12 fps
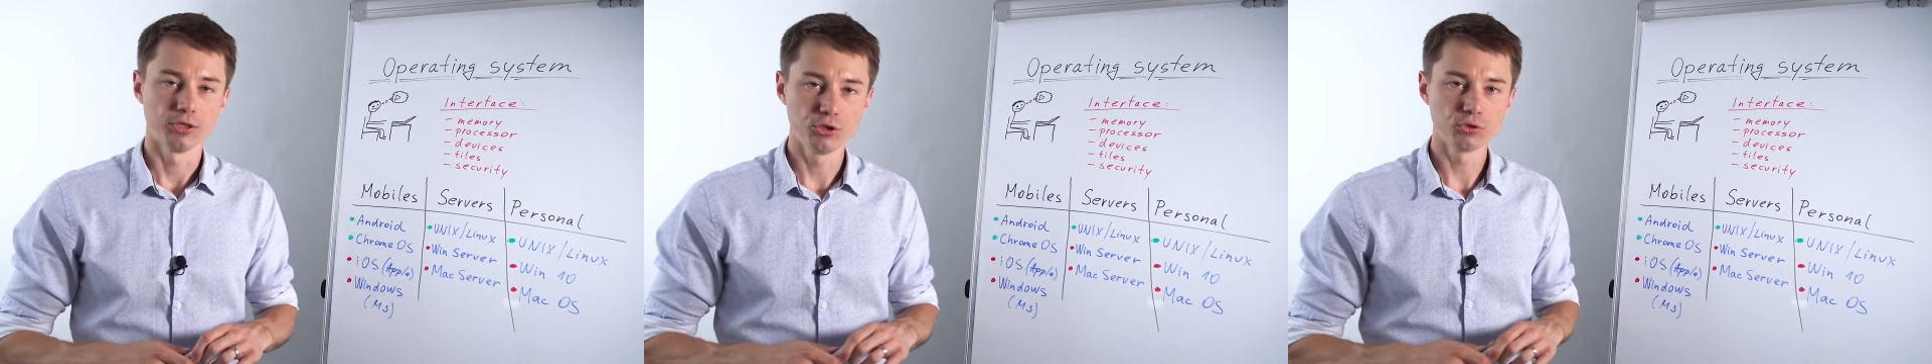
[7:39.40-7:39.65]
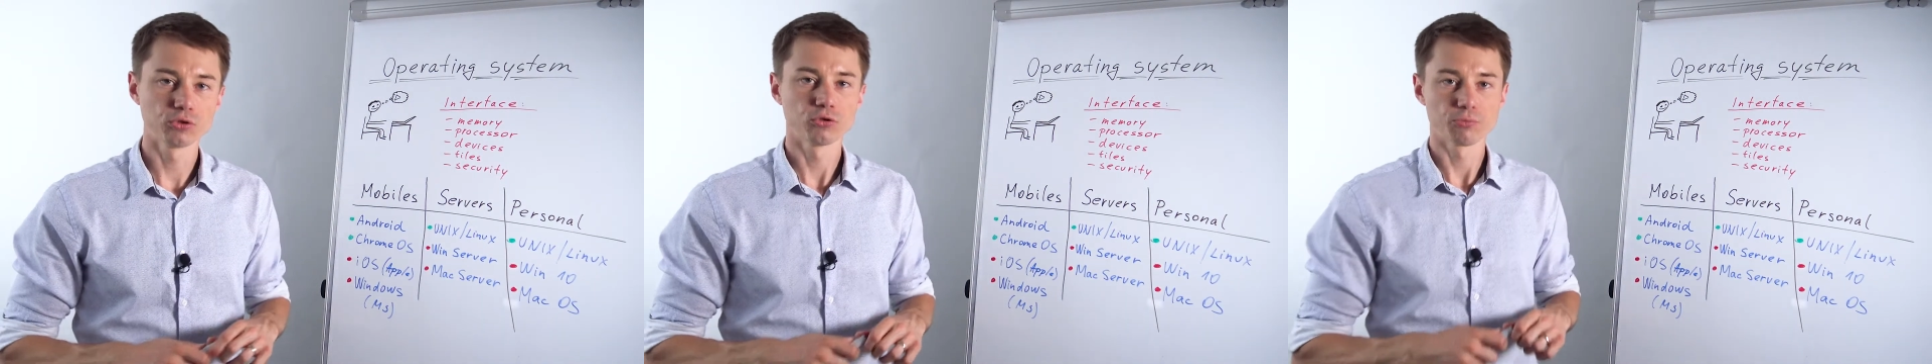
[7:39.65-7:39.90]

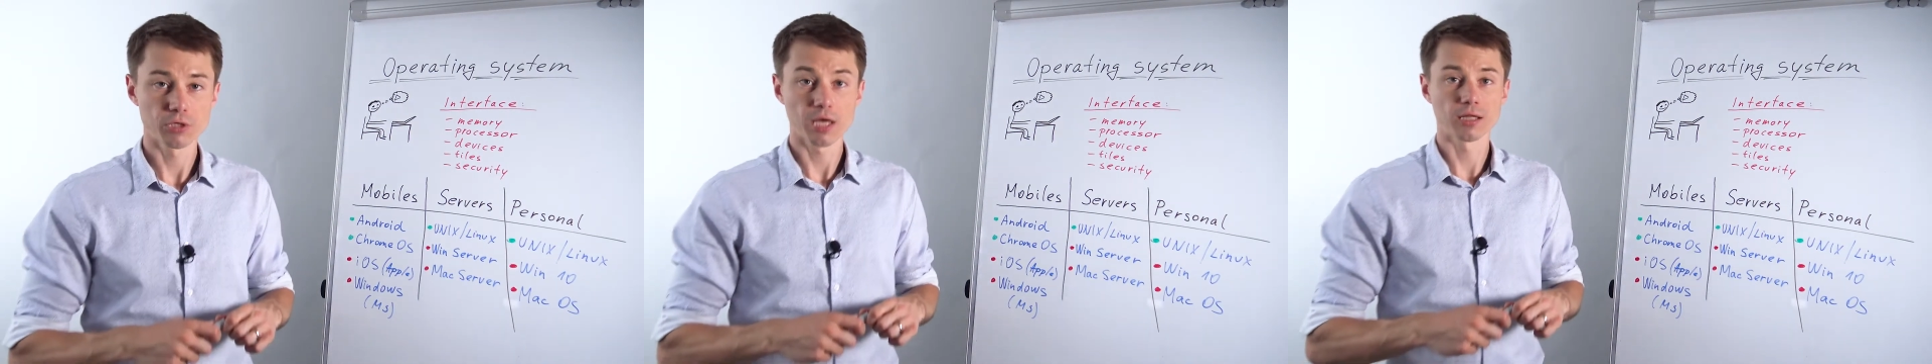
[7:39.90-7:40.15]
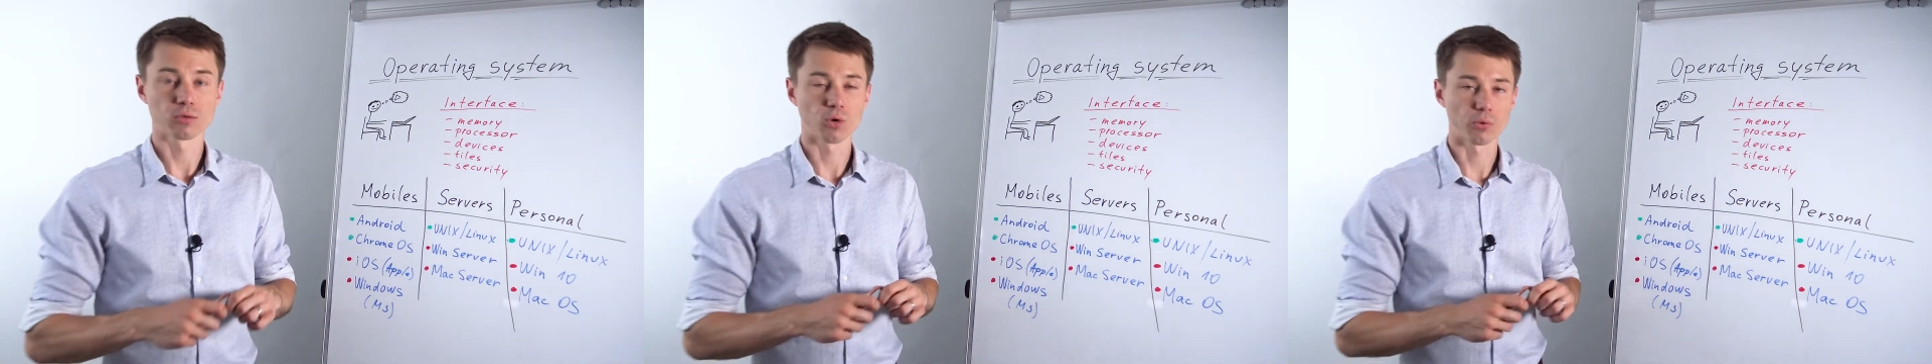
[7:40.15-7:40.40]
YouTube
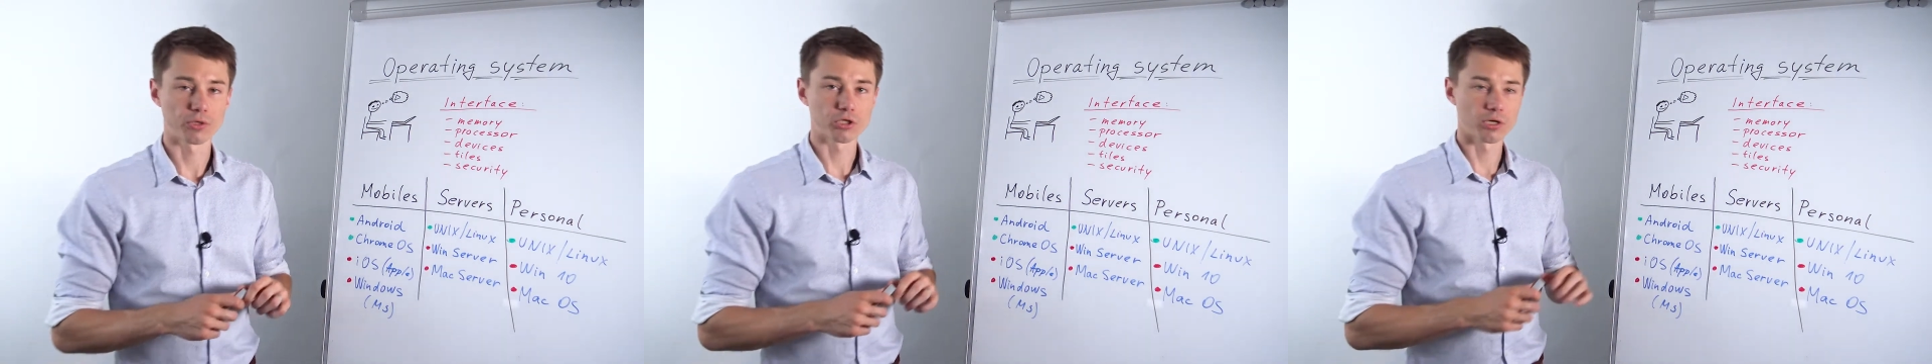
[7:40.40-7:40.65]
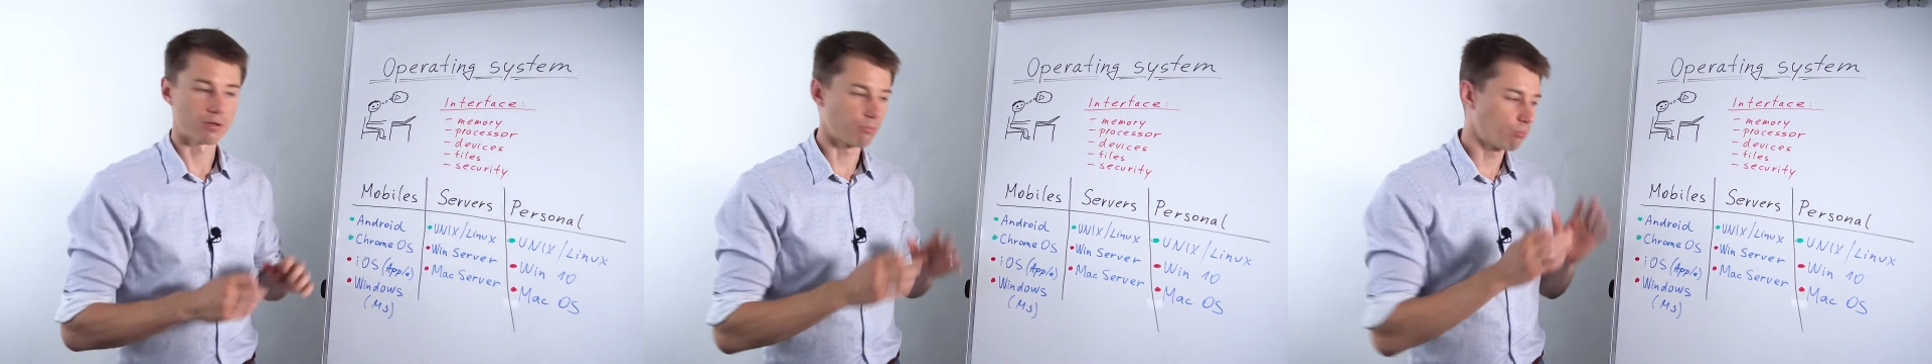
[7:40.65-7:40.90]
channel, where we
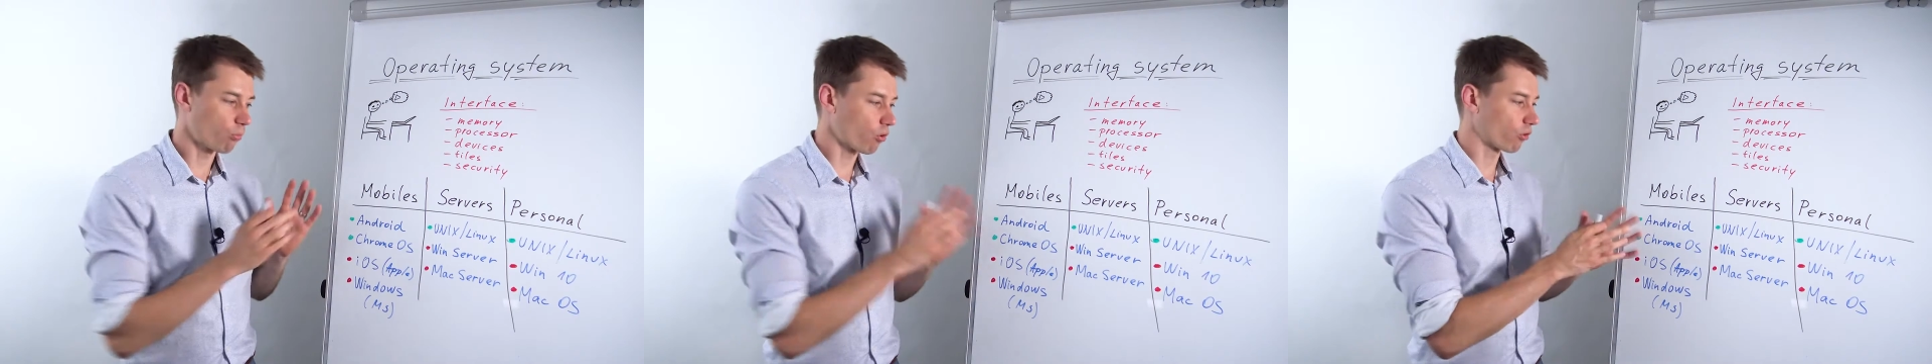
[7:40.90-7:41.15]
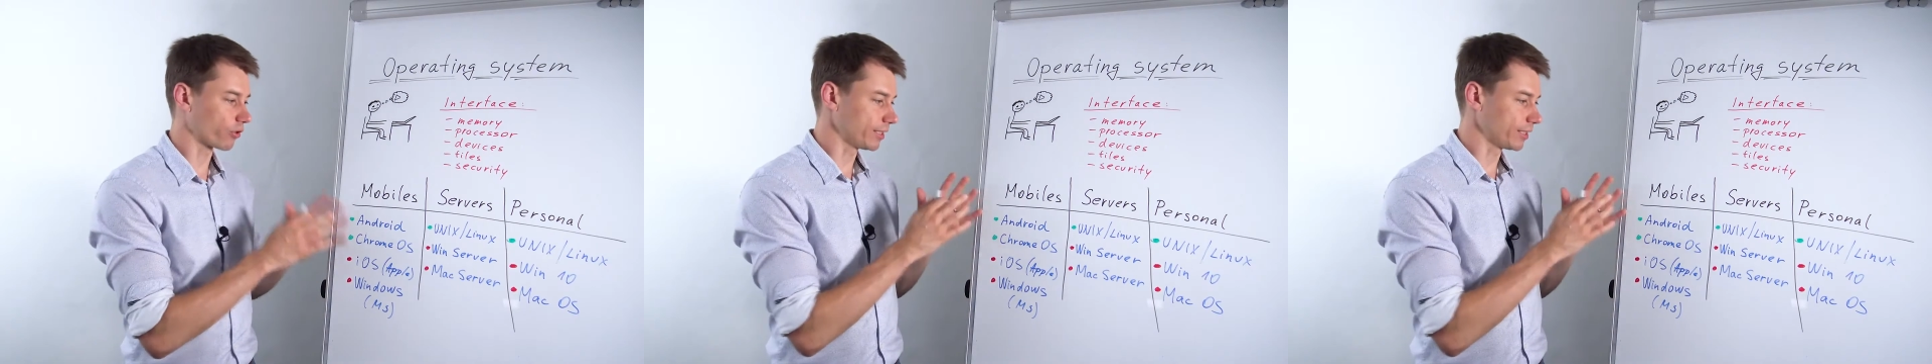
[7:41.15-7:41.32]
share more